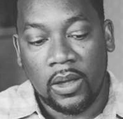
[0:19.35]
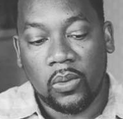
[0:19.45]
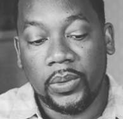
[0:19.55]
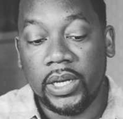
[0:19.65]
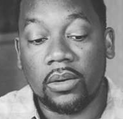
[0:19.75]

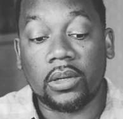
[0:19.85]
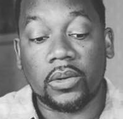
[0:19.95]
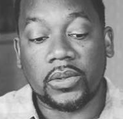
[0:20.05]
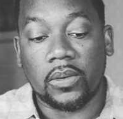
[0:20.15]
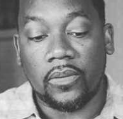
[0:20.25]
we don't go
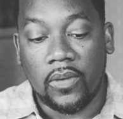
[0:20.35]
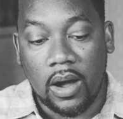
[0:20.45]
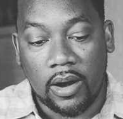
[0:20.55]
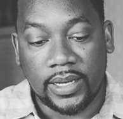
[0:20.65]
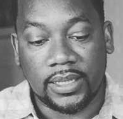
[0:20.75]
so
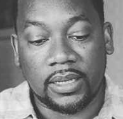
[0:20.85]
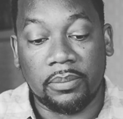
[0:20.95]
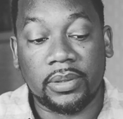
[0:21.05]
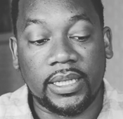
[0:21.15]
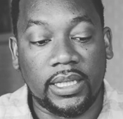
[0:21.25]
far as to
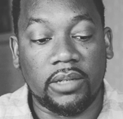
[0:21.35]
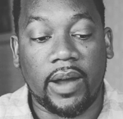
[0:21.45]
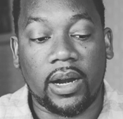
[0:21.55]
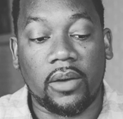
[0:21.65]
completely write